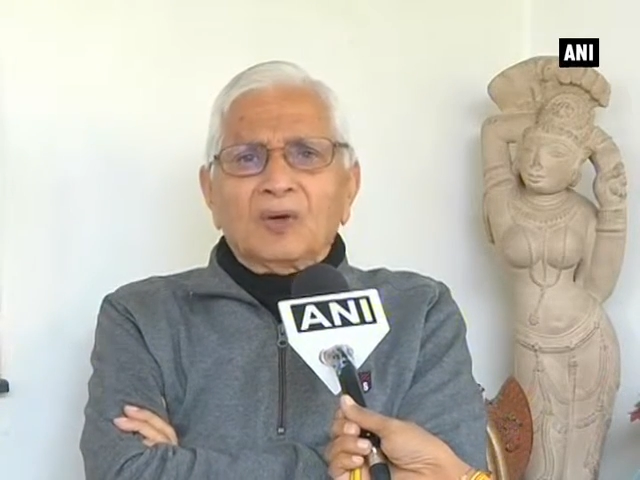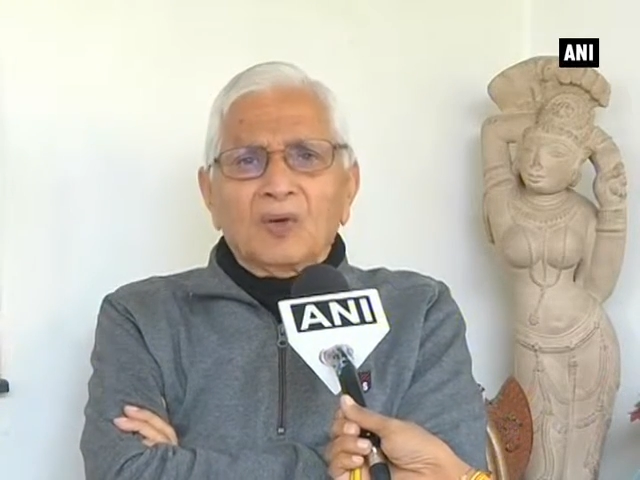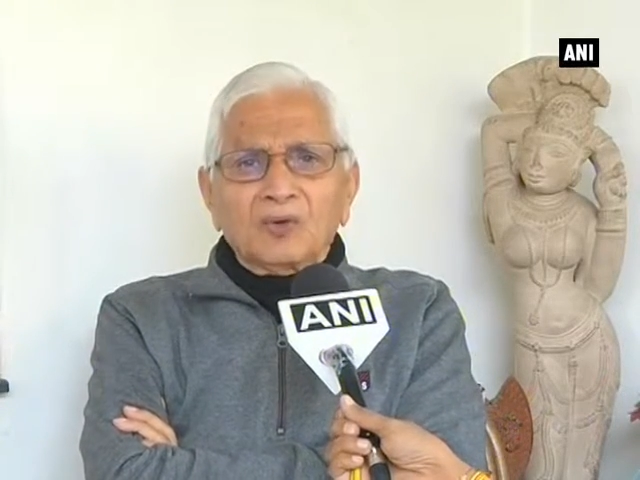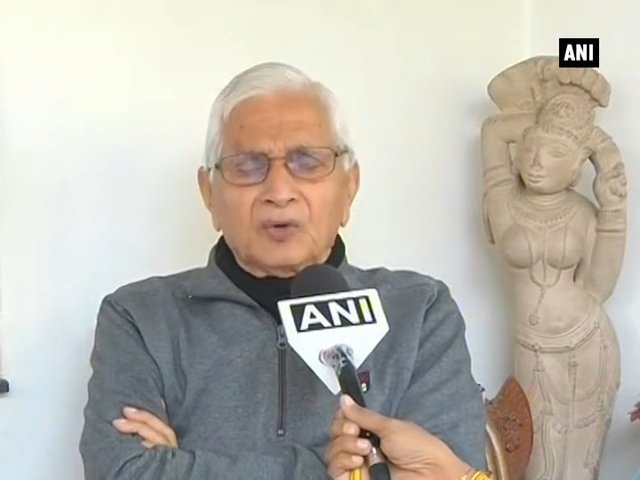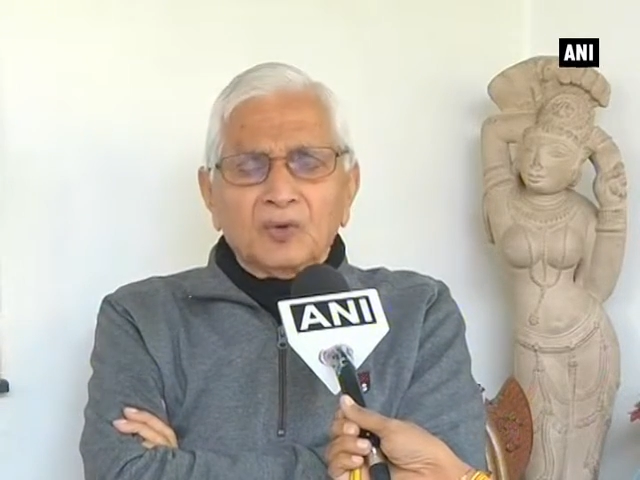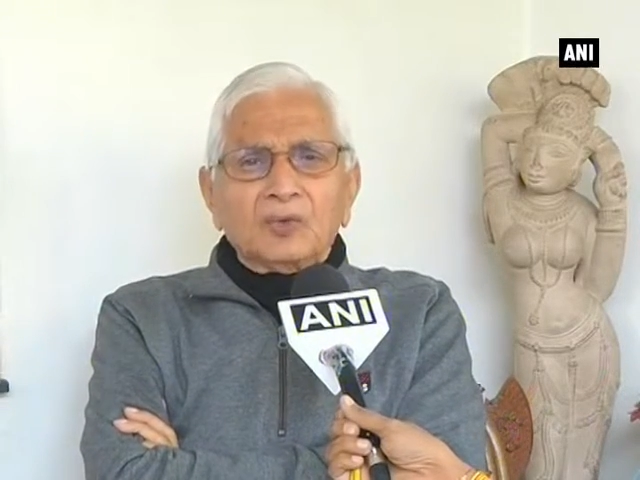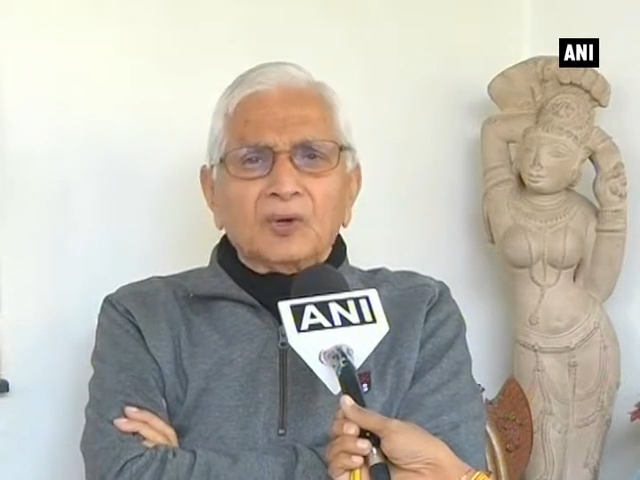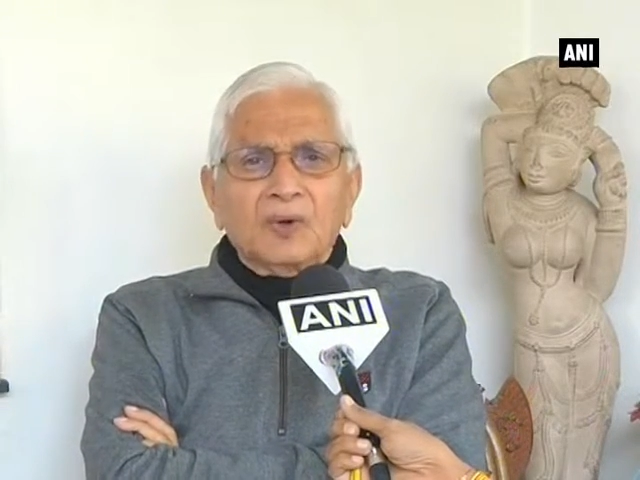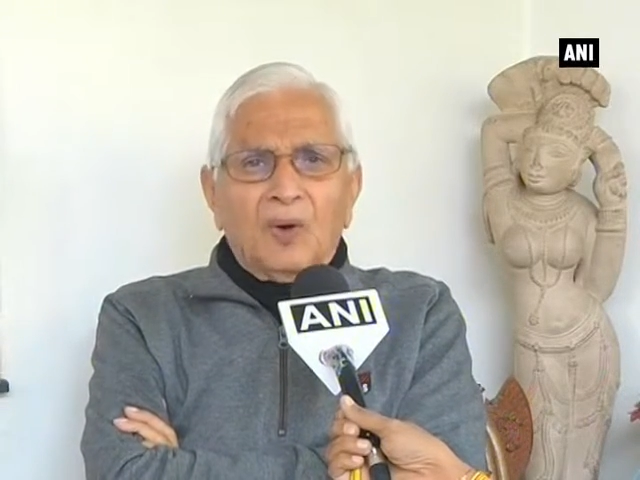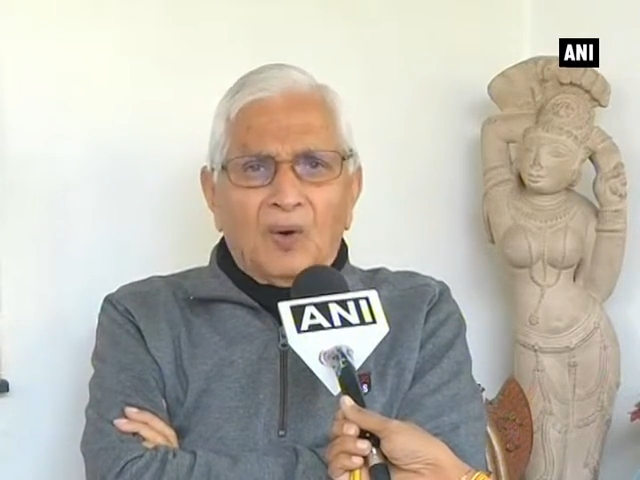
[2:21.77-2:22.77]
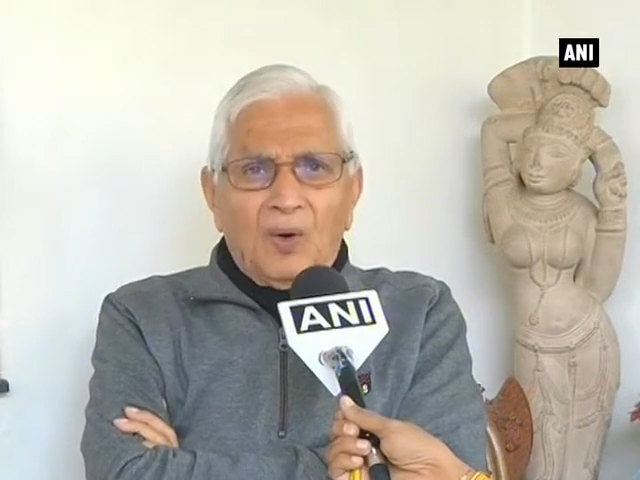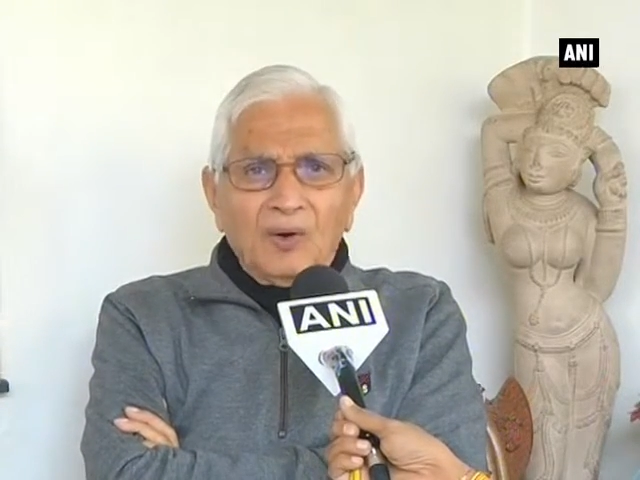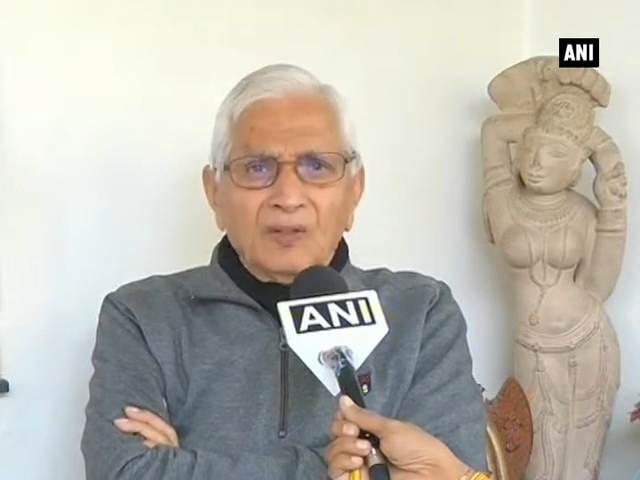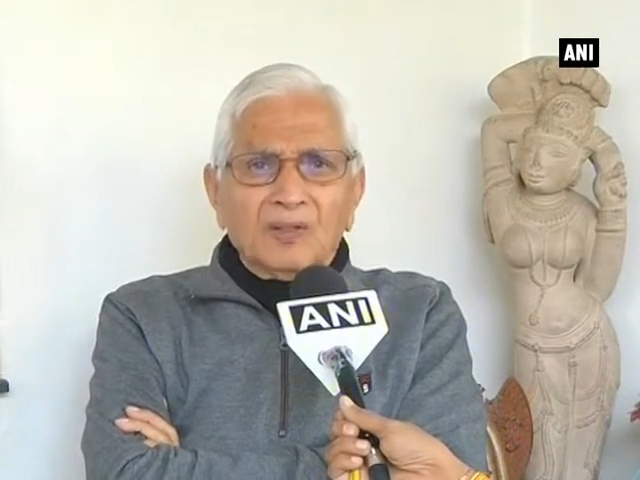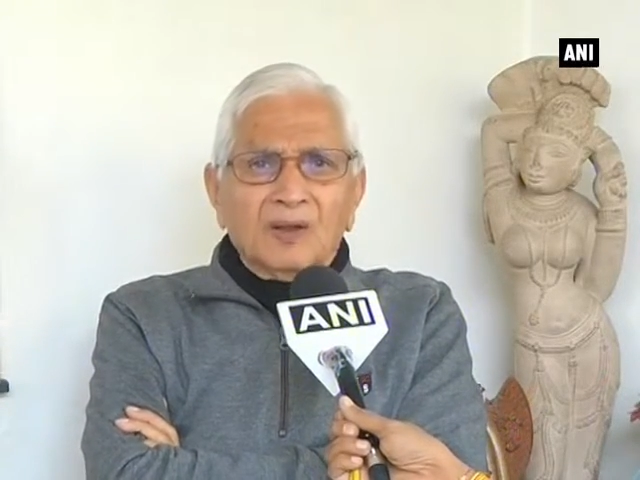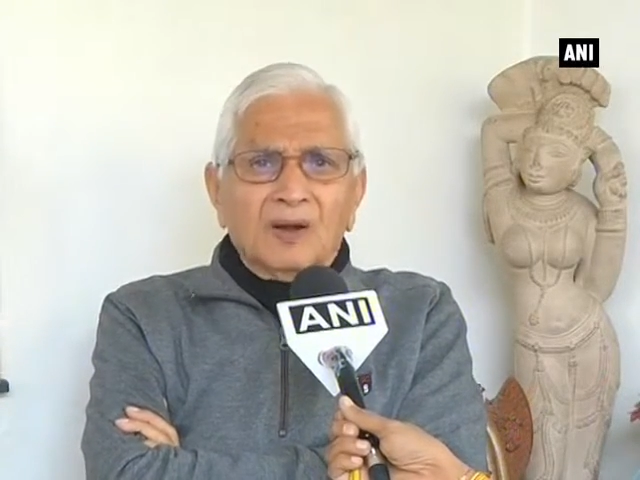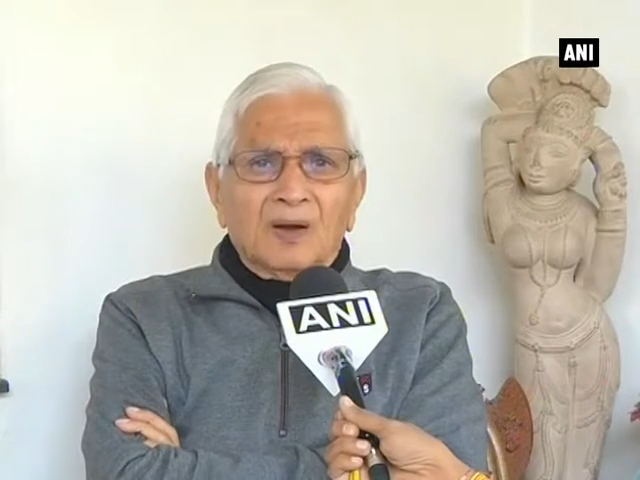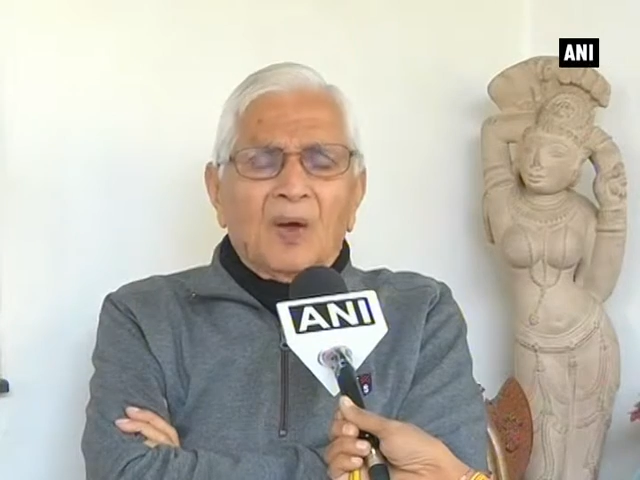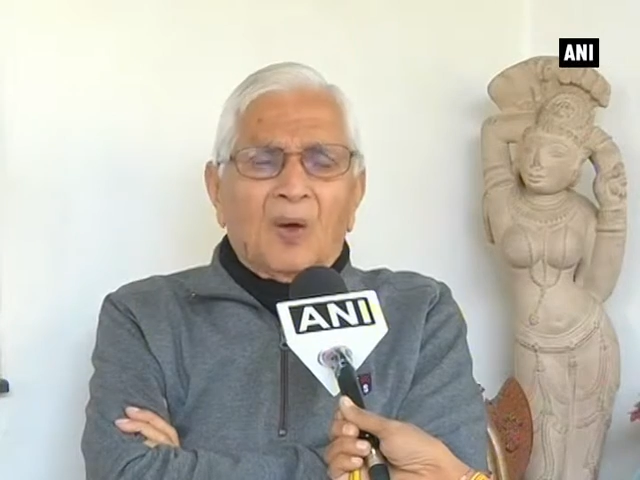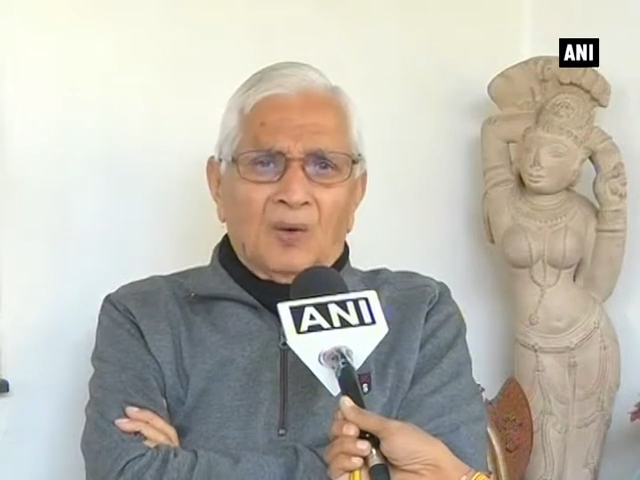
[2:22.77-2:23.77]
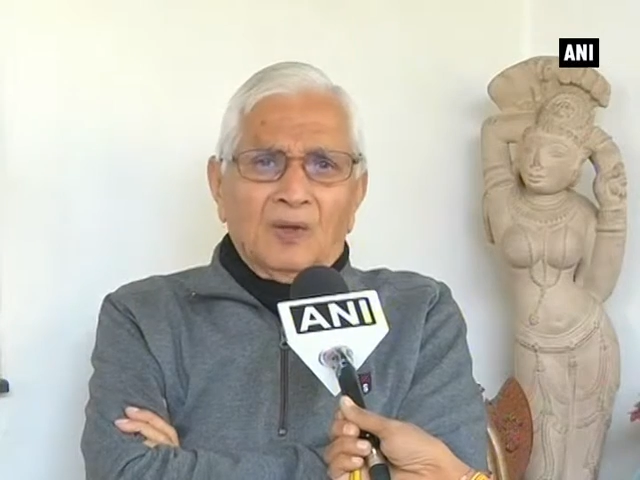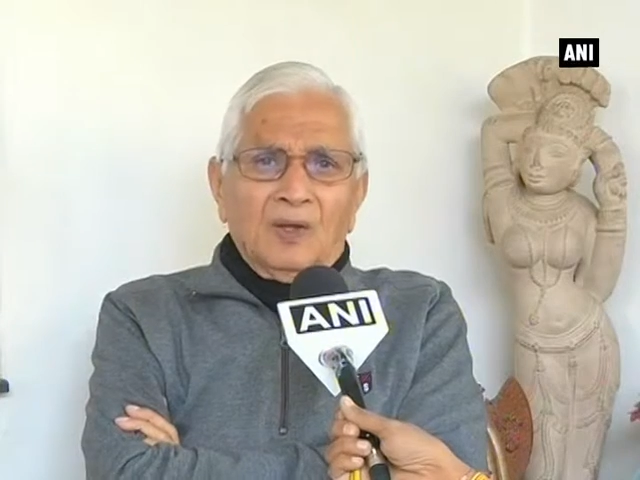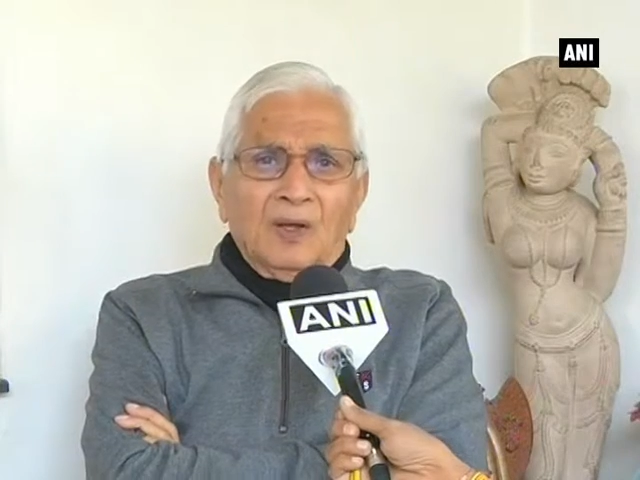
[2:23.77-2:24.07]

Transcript: constitution or in the law.